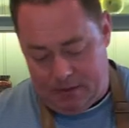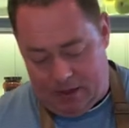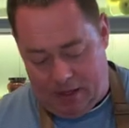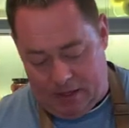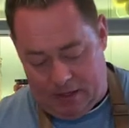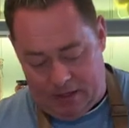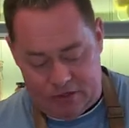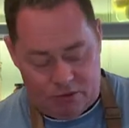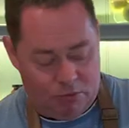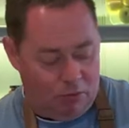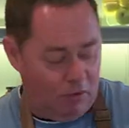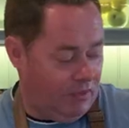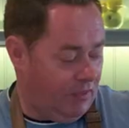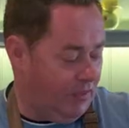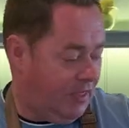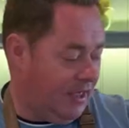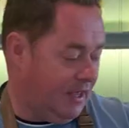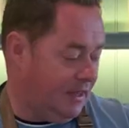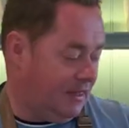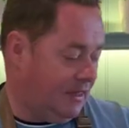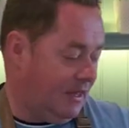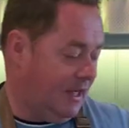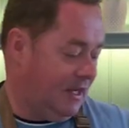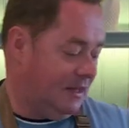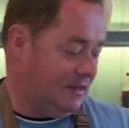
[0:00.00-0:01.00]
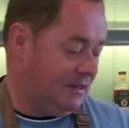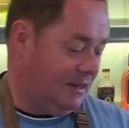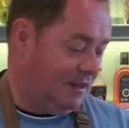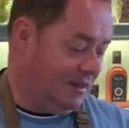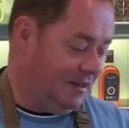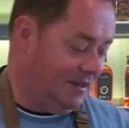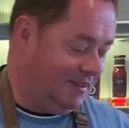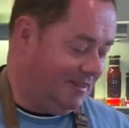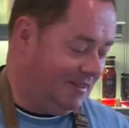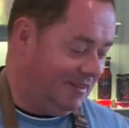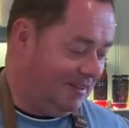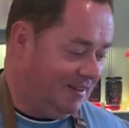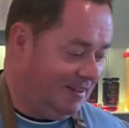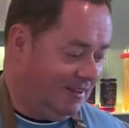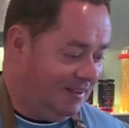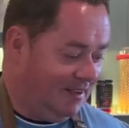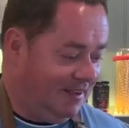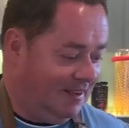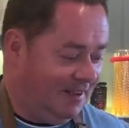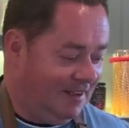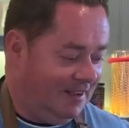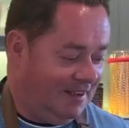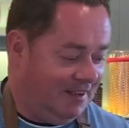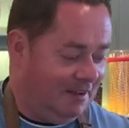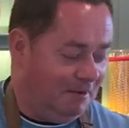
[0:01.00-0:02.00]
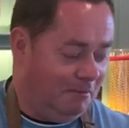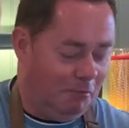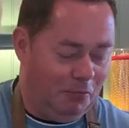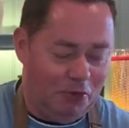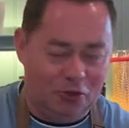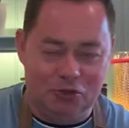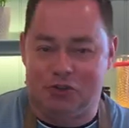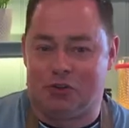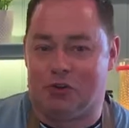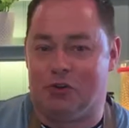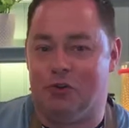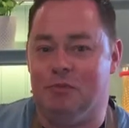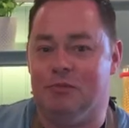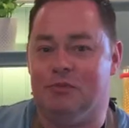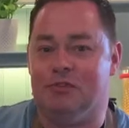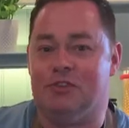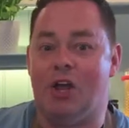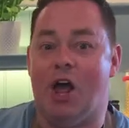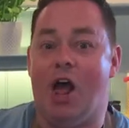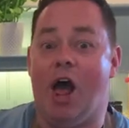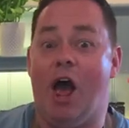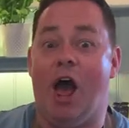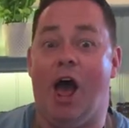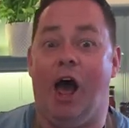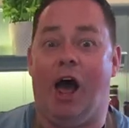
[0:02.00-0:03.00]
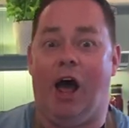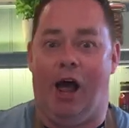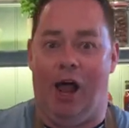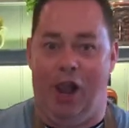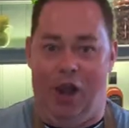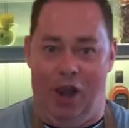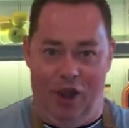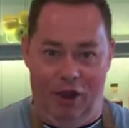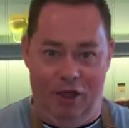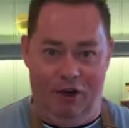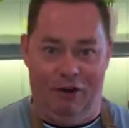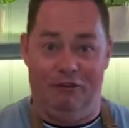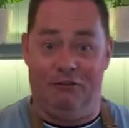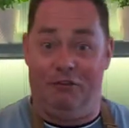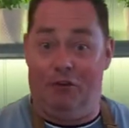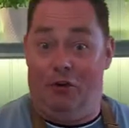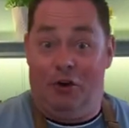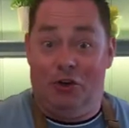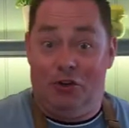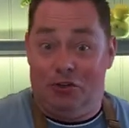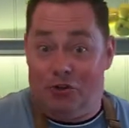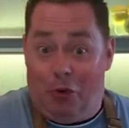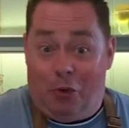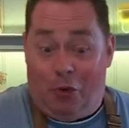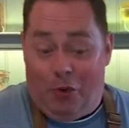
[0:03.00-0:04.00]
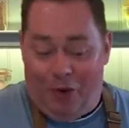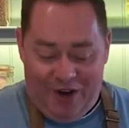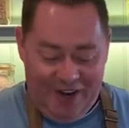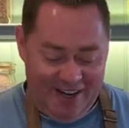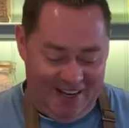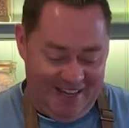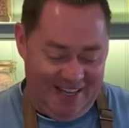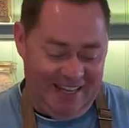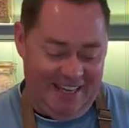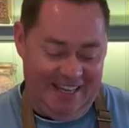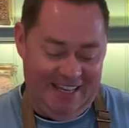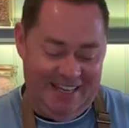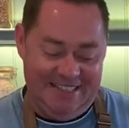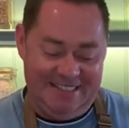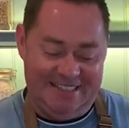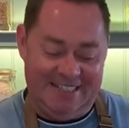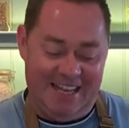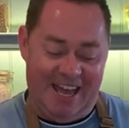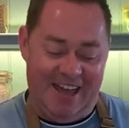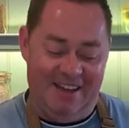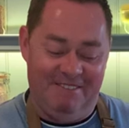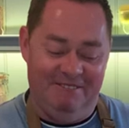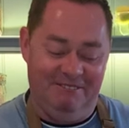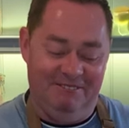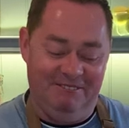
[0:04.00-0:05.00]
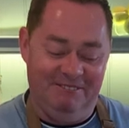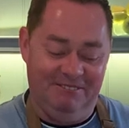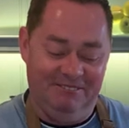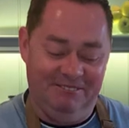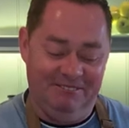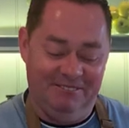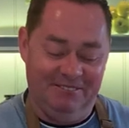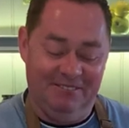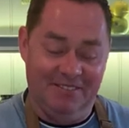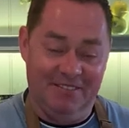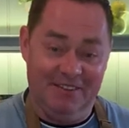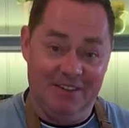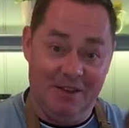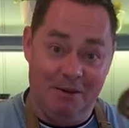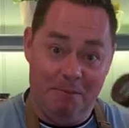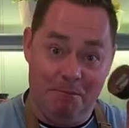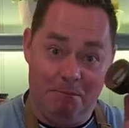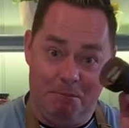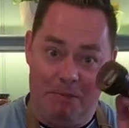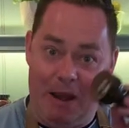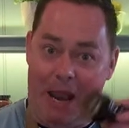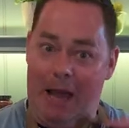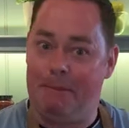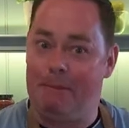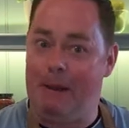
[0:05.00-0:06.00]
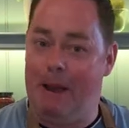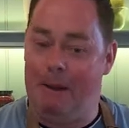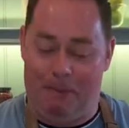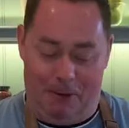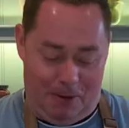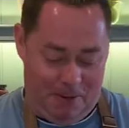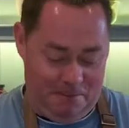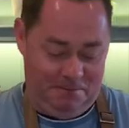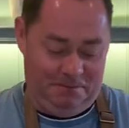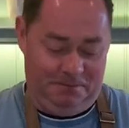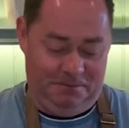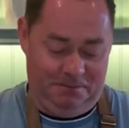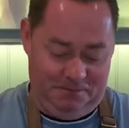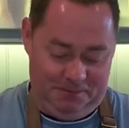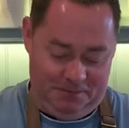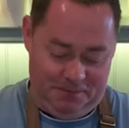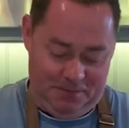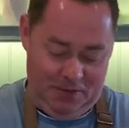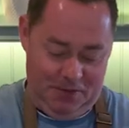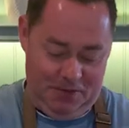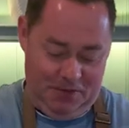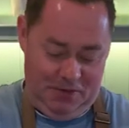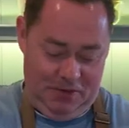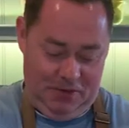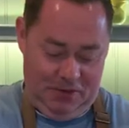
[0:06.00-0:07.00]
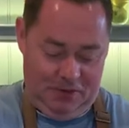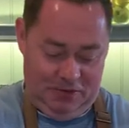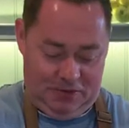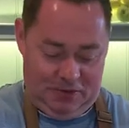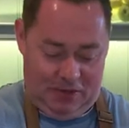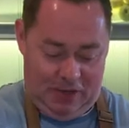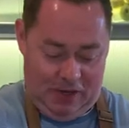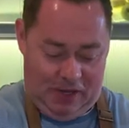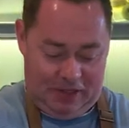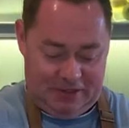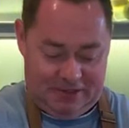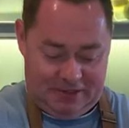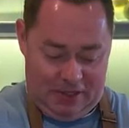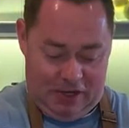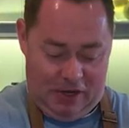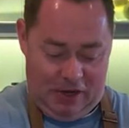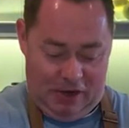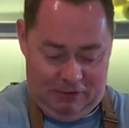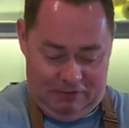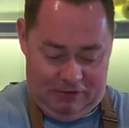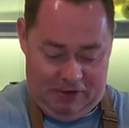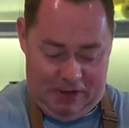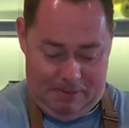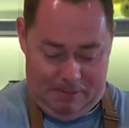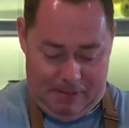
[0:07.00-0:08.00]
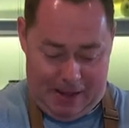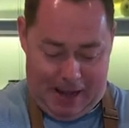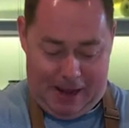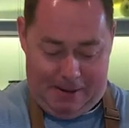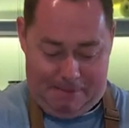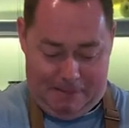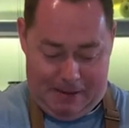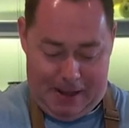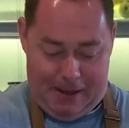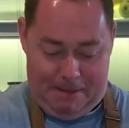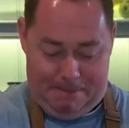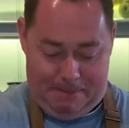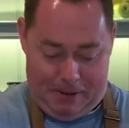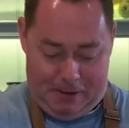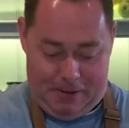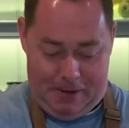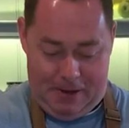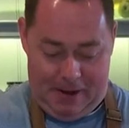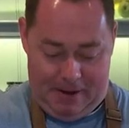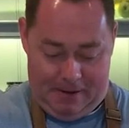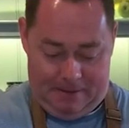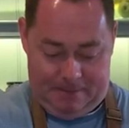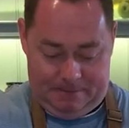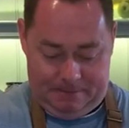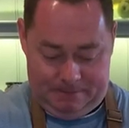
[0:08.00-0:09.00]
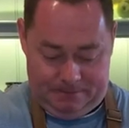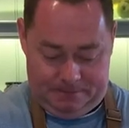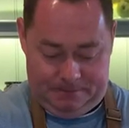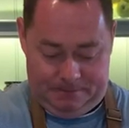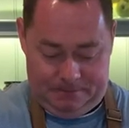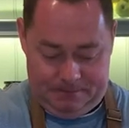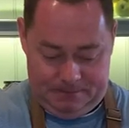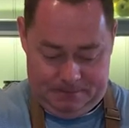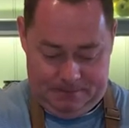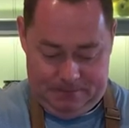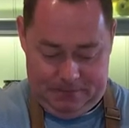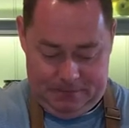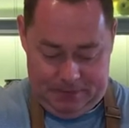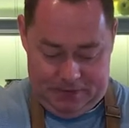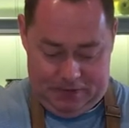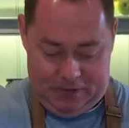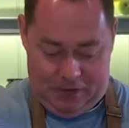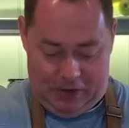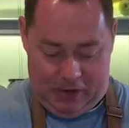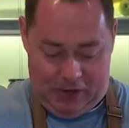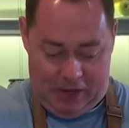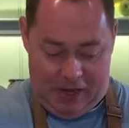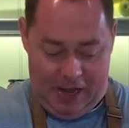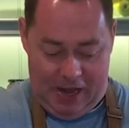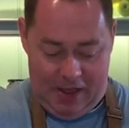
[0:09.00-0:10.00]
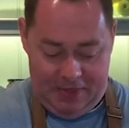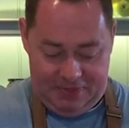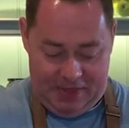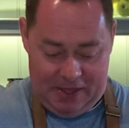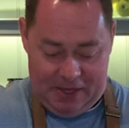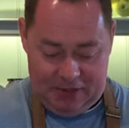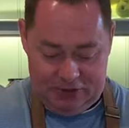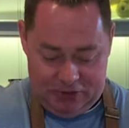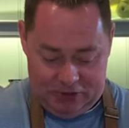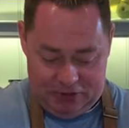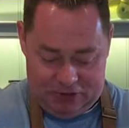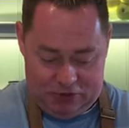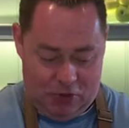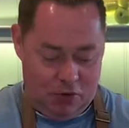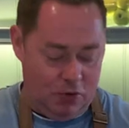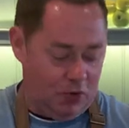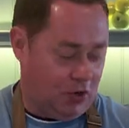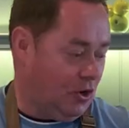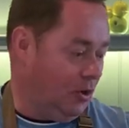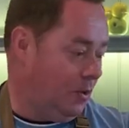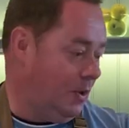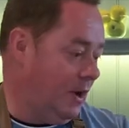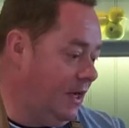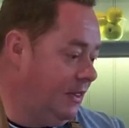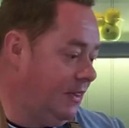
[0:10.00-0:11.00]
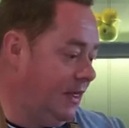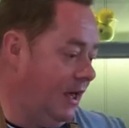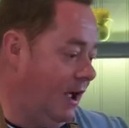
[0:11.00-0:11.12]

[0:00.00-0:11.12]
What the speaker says: And there's one thing that mushrooms love or adore is black pepper. So lots of lovely black pepper here. So I'm going to let that just cook away